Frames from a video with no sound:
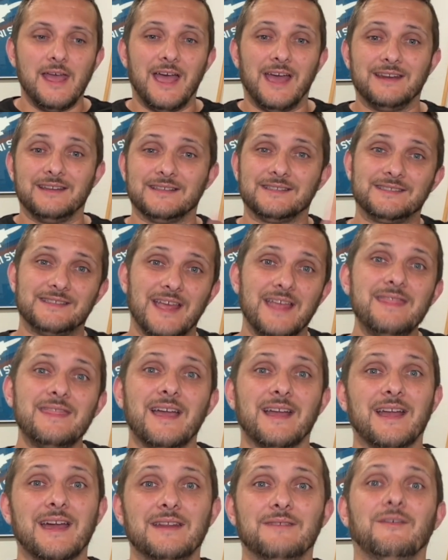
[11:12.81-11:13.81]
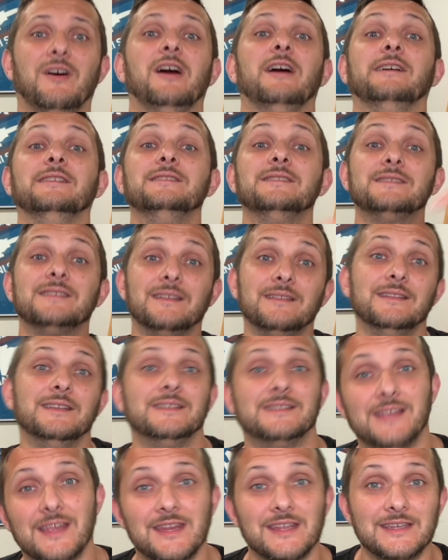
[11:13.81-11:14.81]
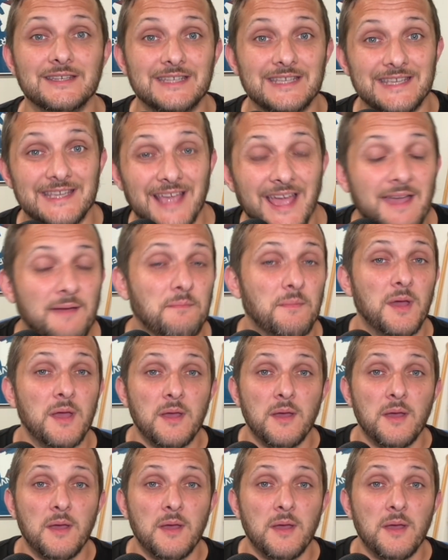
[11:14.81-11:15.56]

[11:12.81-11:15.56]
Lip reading: and to send that kind of unsolicited DM.